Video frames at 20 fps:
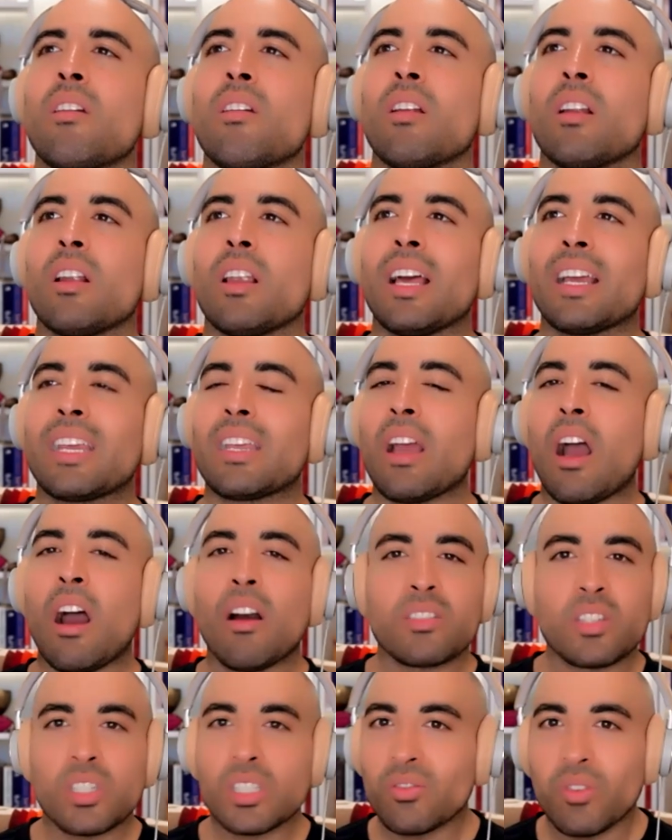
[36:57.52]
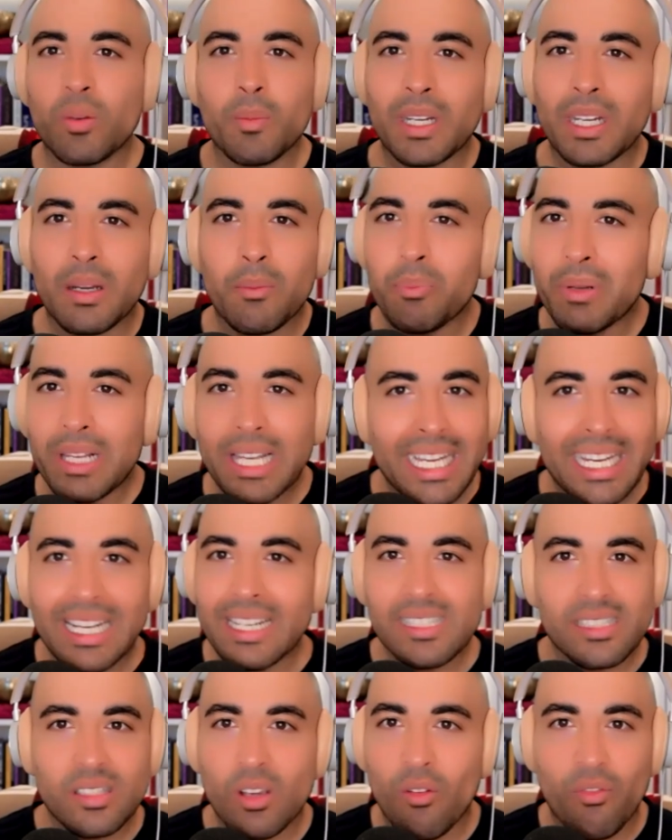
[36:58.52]
Like, just from a
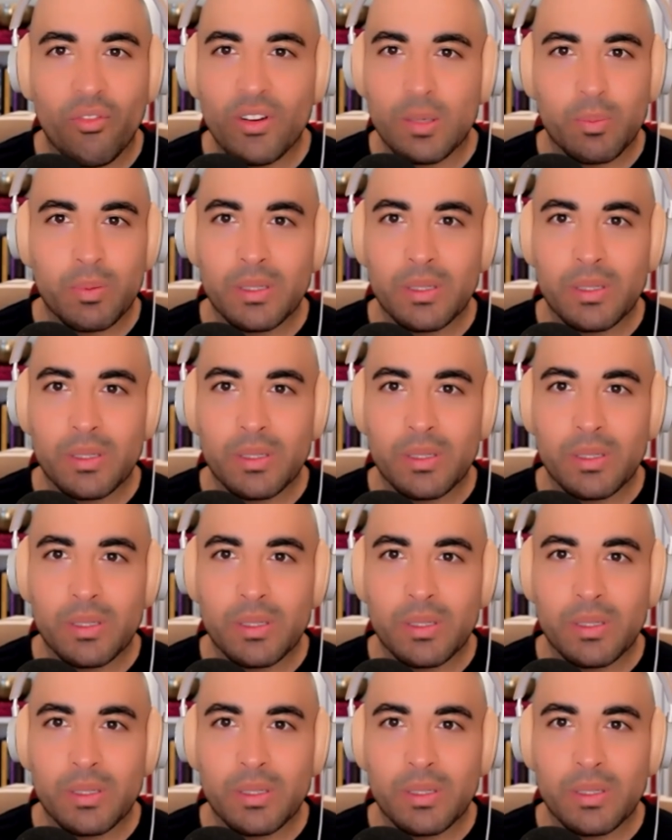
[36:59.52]
completely selfish